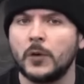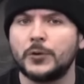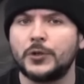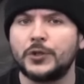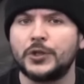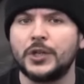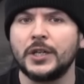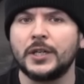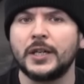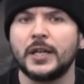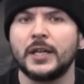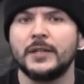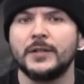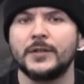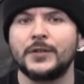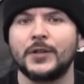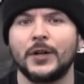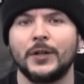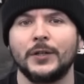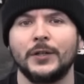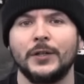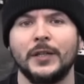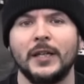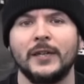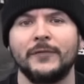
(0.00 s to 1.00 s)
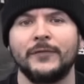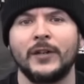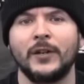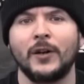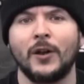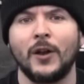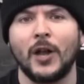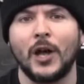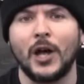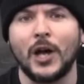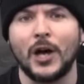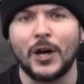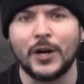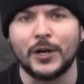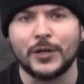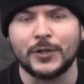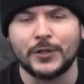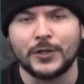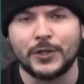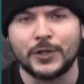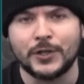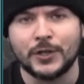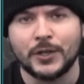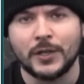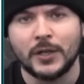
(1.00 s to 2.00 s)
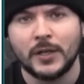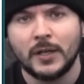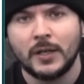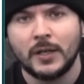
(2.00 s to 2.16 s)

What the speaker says: Those chickens are living large.